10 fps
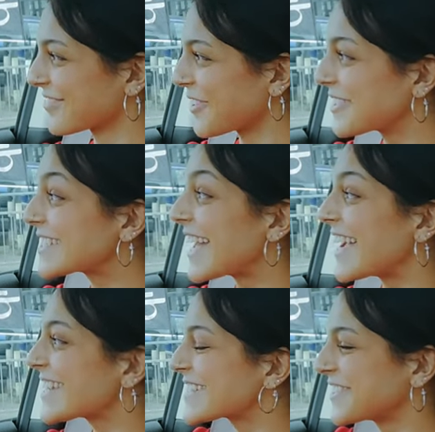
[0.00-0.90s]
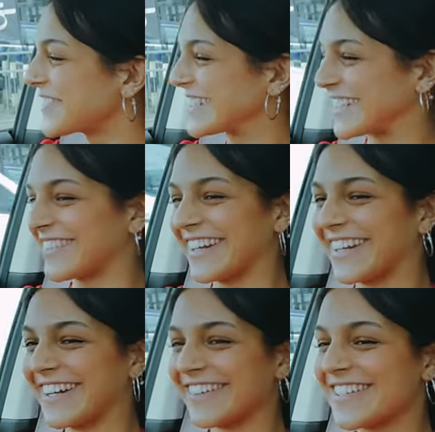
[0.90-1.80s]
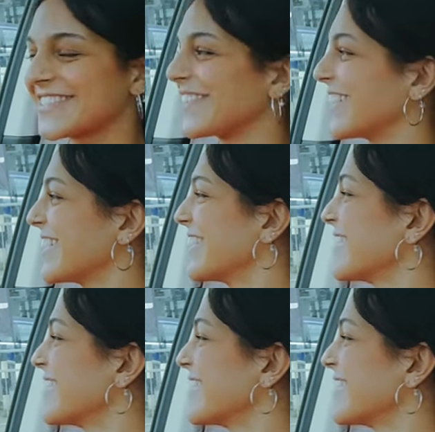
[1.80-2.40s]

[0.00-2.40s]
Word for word: Oh, it's extra busy right now, that's fun.